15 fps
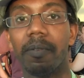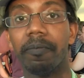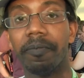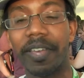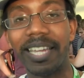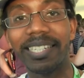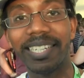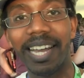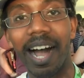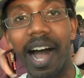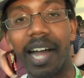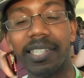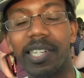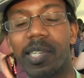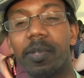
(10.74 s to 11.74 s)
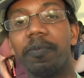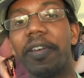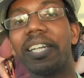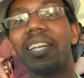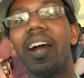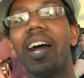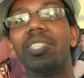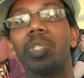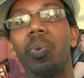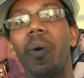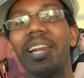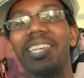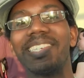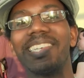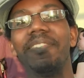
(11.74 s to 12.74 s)
VidCon. This is VidCon
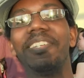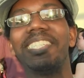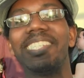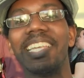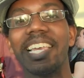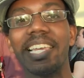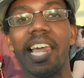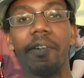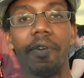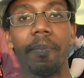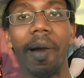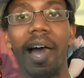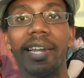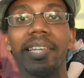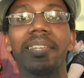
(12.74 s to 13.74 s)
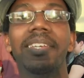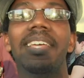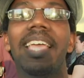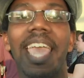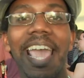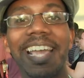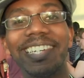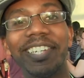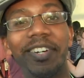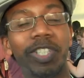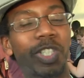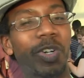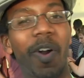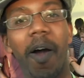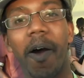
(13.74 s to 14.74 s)
2017, everybody. Eight years
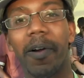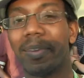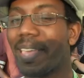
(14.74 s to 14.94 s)
strong.